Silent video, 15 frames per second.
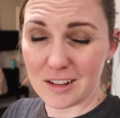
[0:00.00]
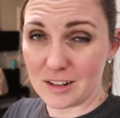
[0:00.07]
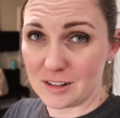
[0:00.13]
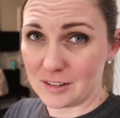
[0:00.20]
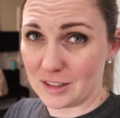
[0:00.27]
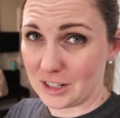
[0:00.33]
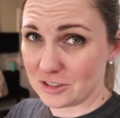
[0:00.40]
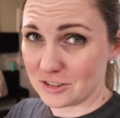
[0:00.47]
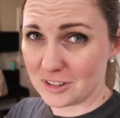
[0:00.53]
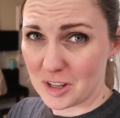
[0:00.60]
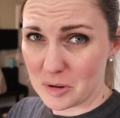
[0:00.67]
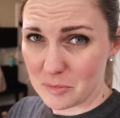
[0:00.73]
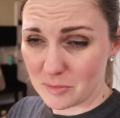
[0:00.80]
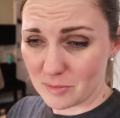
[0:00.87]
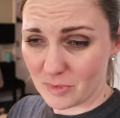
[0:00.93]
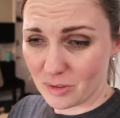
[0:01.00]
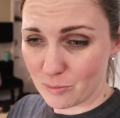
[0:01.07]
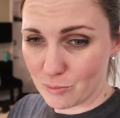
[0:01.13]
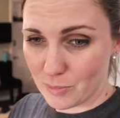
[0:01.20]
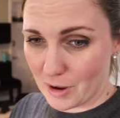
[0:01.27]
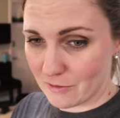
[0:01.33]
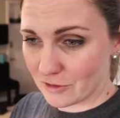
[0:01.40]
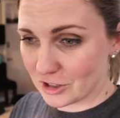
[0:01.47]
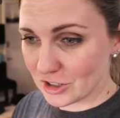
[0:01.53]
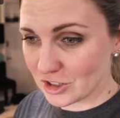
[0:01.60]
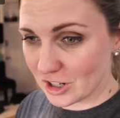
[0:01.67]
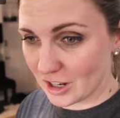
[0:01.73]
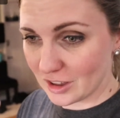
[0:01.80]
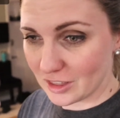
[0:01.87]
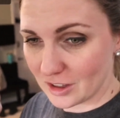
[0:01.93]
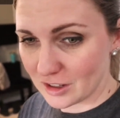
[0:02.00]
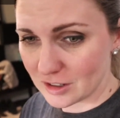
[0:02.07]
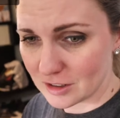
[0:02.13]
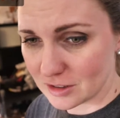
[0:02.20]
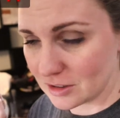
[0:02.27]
an electrolyte beverage, I think.